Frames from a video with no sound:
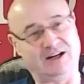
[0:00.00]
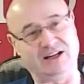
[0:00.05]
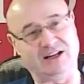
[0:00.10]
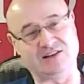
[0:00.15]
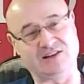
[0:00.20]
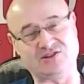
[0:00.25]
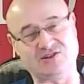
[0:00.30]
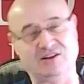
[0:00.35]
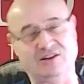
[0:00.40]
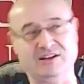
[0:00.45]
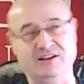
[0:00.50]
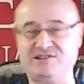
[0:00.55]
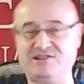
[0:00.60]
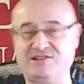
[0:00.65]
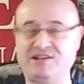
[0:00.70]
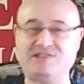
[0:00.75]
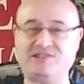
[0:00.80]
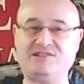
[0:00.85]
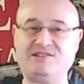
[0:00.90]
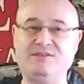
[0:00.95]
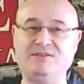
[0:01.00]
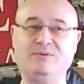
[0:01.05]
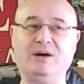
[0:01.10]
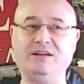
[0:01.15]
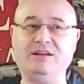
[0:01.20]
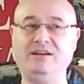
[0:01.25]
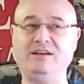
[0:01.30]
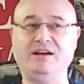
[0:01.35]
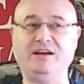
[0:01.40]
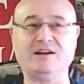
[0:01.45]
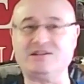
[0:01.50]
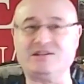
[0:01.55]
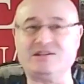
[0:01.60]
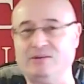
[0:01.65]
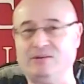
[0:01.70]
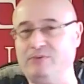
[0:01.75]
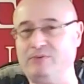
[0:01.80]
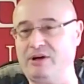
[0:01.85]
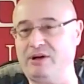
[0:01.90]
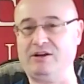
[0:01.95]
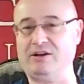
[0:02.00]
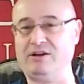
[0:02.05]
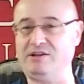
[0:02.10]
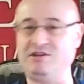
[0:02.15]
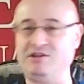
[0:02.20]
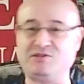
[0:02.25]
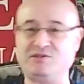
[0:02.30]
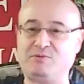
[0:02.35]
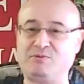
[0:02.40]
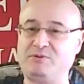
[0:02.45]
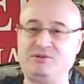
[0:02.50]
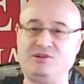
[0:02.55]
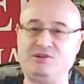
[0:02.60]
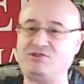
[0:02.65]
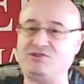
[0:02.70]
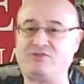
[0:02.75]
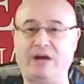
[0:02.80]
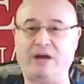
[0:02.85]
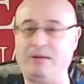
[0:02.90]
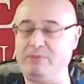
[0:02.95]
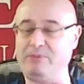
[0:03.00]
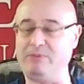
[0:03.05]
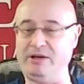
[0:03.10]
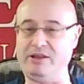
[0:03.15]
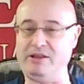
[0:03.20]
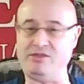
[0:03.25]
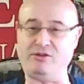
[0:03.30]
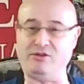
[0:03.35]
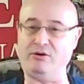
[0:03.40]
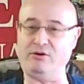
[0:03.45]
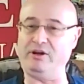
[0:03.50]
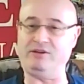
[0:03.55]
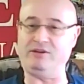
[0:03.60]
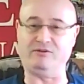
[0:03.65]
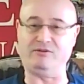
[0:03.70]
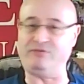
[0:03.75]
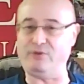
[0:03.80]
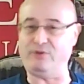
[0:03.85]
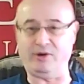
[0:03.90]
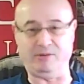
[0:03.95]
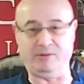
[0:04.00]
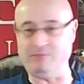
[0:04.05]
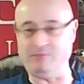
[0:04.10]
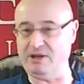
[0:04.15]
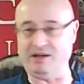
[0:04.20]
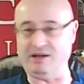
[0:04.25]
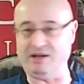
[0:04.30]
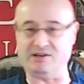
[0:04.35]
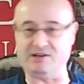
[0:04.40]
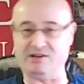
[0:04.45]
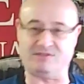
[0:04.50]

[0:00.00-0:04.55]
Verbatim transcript: it's only sixty-one years, and we're going to just describe it in thirty to forty minutes.